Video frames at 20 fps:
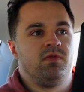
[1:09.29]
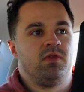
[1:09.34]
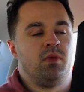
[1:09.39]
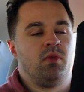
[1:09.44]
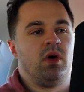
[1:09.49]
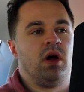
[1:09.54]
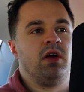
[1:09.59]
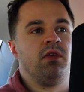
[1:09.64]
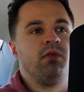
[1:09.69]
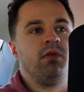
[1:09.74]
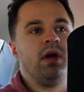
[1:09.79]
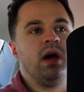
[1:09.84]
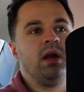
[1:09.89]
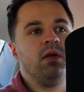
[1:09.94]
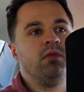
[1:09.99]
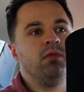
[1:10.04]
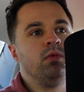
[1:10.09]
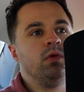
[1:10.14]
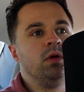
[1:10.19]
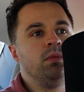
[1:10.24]
From what I've read,
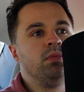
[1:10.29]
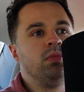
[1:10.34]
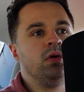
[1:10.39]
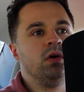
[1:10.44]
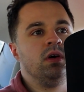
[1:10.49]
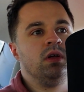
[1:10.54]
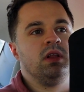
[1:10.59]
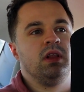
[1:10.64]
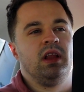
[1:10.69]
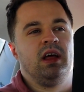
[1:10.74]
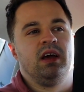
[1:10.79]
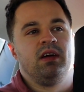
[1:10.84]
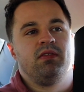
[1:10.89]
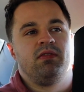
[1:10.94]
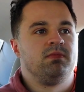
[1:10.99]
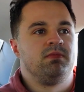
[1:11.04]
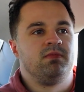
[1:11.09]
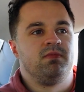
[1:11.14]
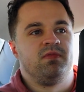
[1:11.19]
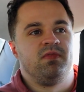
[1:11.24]
it would put like
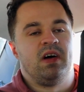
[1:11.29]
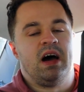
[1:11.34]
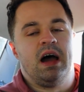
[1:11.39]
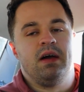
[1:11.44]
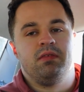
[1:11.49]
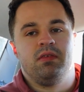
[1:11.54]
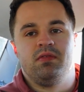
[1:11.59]
5